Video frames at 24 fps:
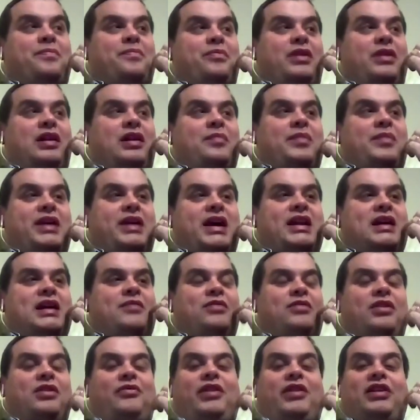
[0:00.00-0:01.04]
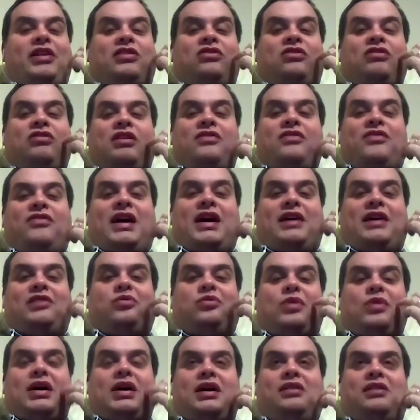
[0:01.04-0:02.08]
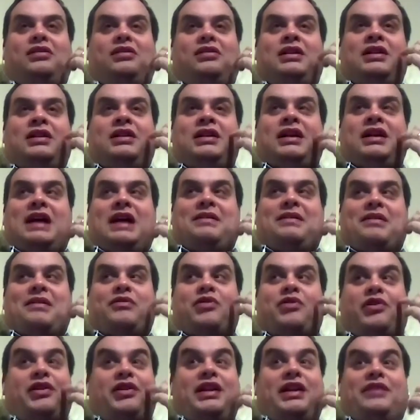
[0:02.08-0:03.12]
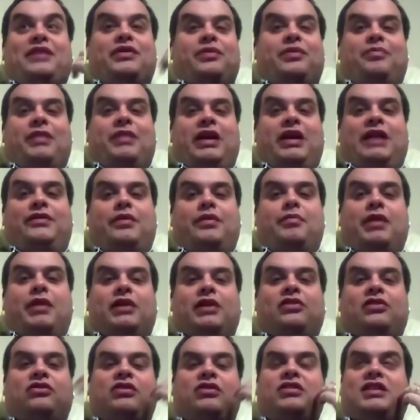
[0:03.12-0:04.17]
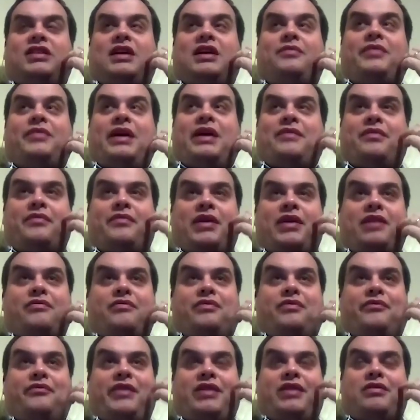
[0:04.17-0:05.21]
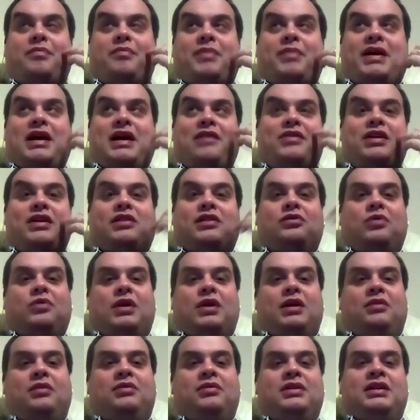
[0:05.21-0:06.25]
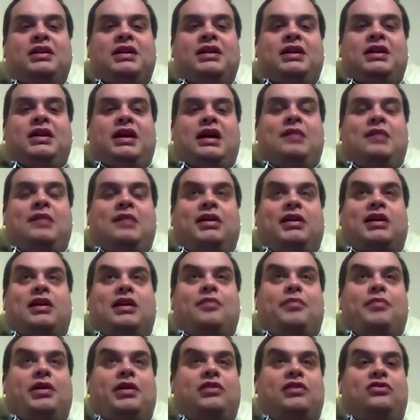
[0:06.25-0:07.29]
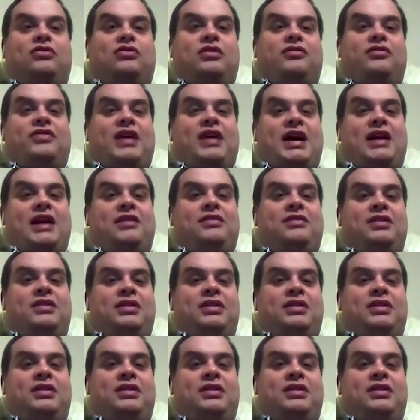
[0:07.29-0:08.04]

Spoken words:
Right at the beginning, I'd nice to drive that as well, and I've got another Maestro down there that they're repairing as well, like a Maestro van